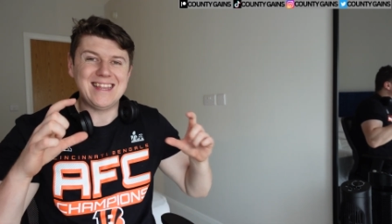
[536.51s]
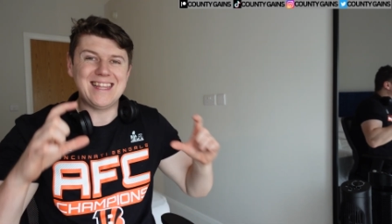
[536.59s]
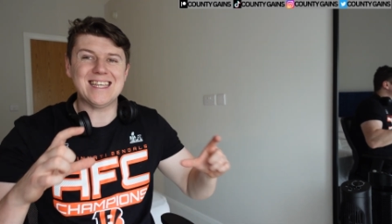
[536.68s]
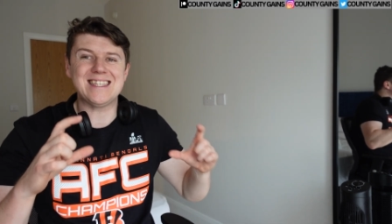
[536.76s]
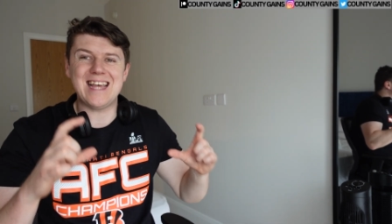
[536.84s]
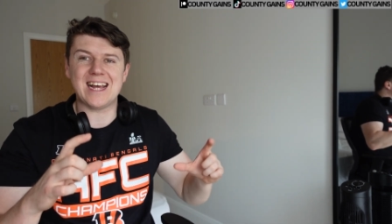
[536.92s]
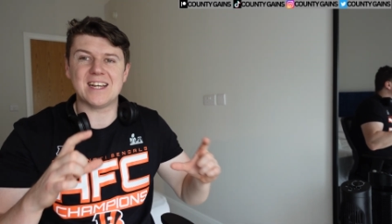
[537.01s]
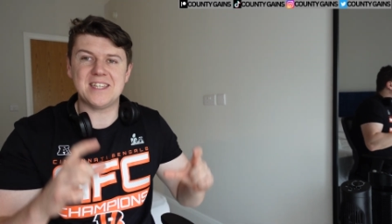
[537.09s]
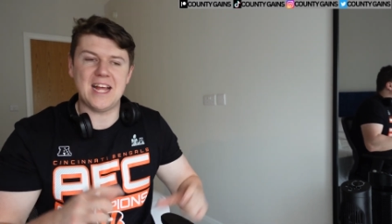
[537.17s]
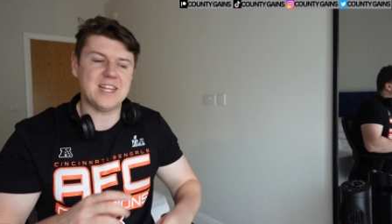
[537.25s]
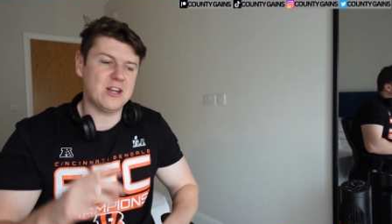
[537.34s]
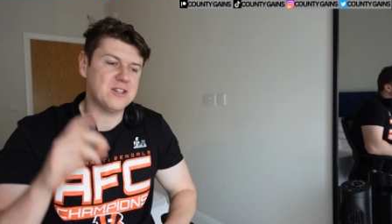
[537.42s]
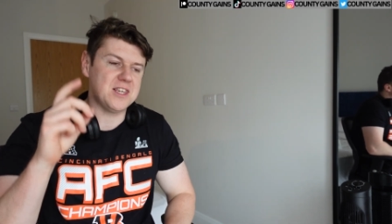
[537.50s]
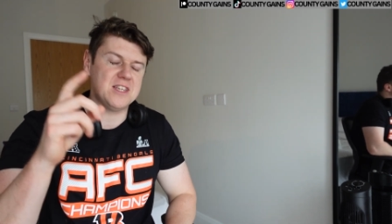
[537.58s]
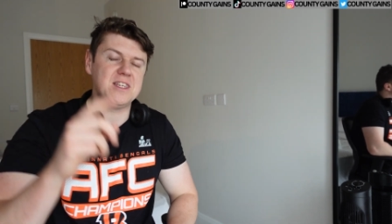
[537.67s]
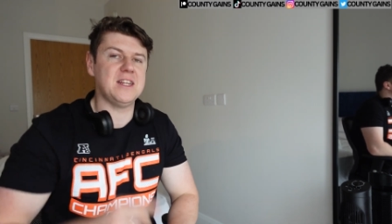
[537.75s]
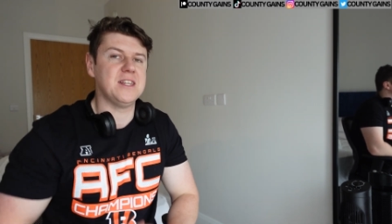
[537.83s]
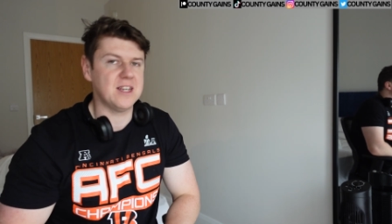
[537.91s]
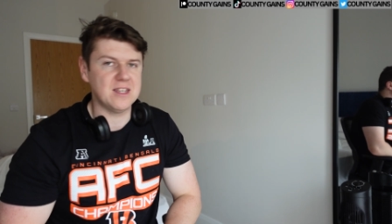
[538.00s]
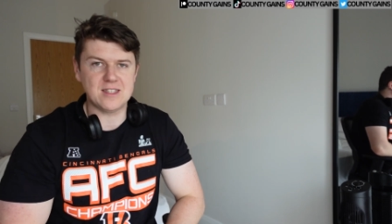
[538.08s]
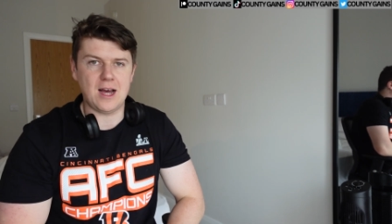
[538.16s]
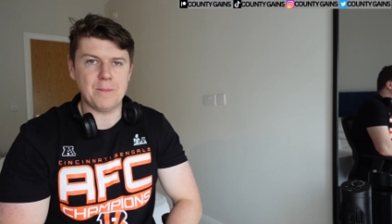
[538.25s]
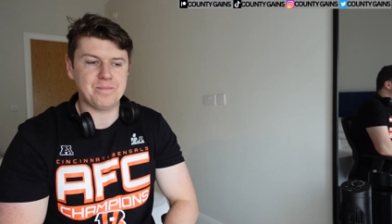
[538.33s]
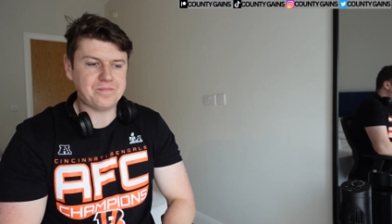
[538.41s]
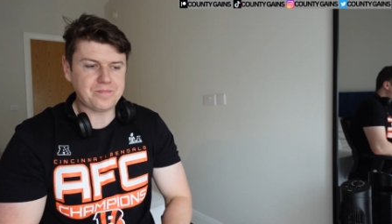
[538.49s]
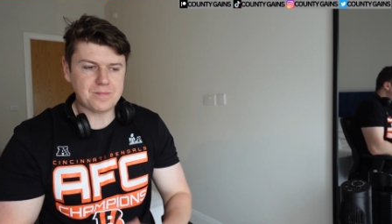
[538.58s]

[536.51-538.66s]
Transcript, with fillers: This next ten years is India's time.